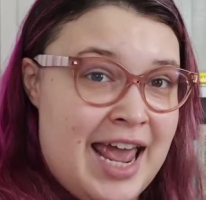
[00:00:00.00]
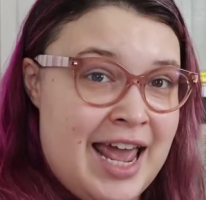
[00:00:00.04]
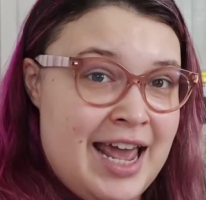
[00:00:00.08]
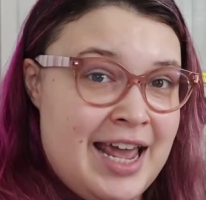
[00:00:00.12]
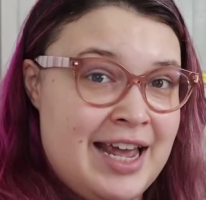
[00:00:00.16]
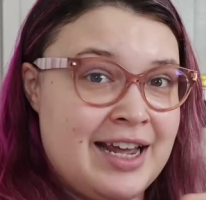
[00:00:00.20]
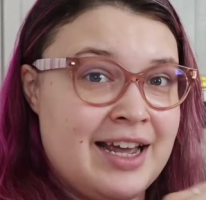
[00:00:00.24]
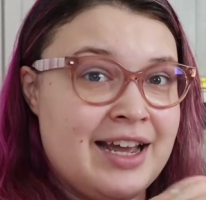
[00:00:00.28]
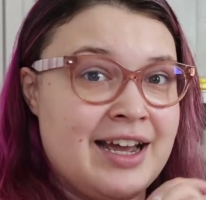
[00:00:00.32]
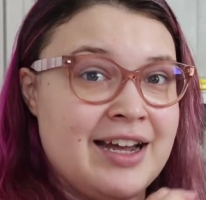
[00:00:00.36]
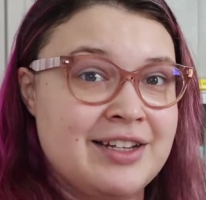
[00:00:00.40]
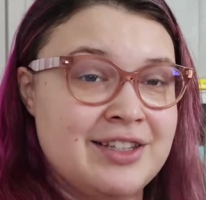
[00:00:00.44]

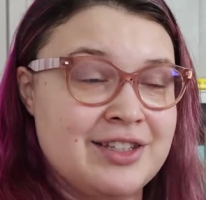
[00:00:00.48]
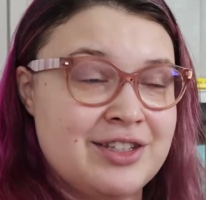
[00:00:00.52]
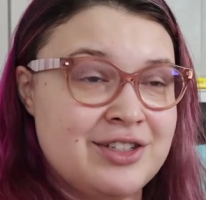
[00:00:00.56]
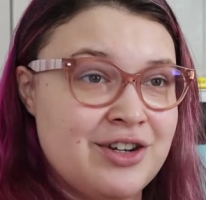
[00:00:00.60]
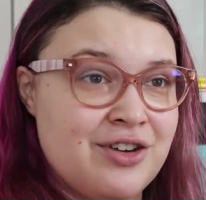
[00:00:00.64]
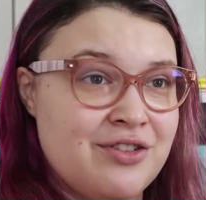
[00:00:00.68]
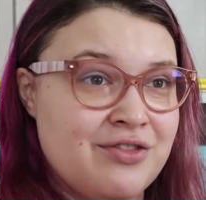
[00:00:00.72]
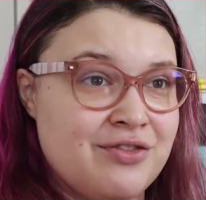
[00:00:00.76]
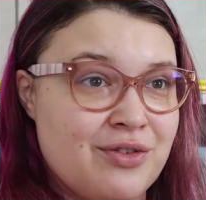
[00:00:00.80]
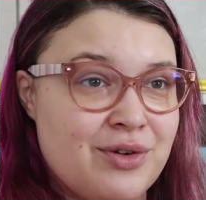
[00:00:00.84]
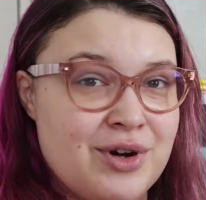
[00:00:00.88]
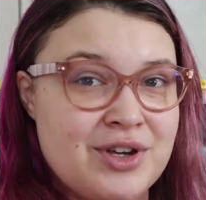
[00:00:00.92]
A, and
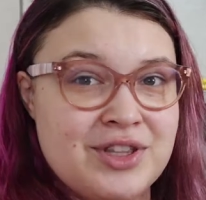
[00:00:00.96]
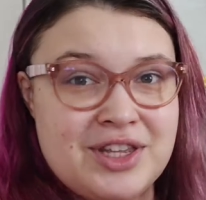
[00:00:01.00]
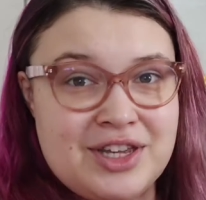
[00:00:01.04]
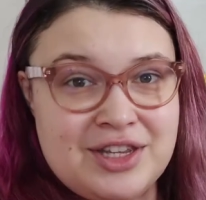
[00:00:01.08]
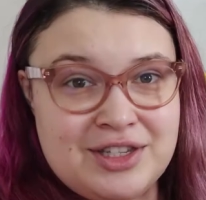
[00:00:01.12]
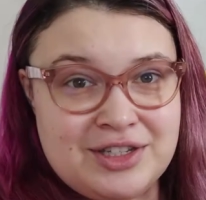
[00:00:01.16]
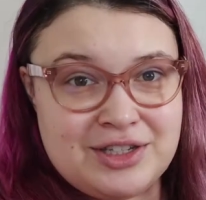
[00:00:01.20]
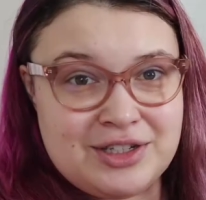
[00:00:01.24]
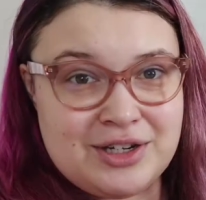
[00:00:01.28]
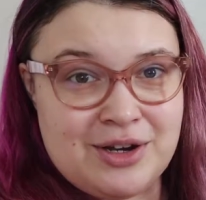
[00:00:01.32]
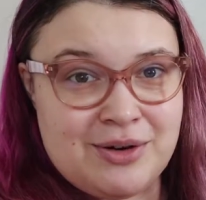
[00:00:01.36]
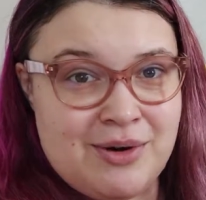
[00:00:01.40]
so forth
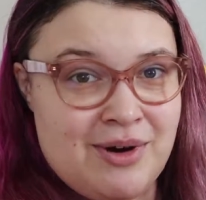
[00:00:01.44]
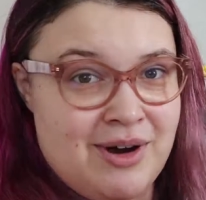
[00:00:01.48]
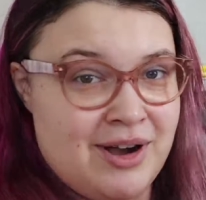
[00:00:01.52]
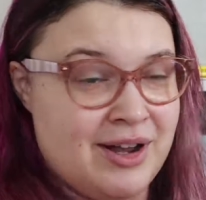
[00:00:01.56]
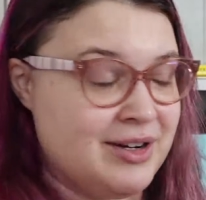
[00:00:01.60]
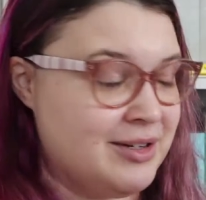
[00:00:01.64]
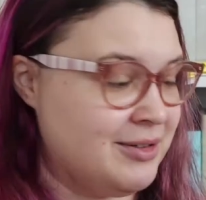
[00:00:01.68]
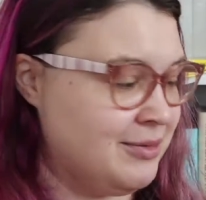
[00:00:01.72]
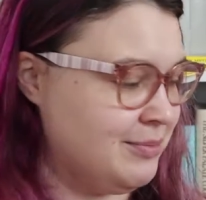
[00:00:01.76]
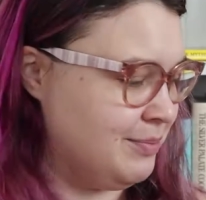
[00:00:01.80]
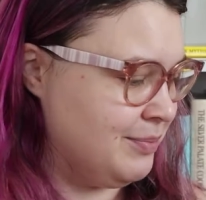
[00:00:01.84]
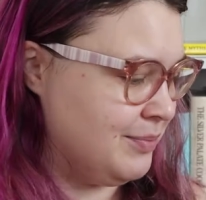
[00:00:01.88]
and so on.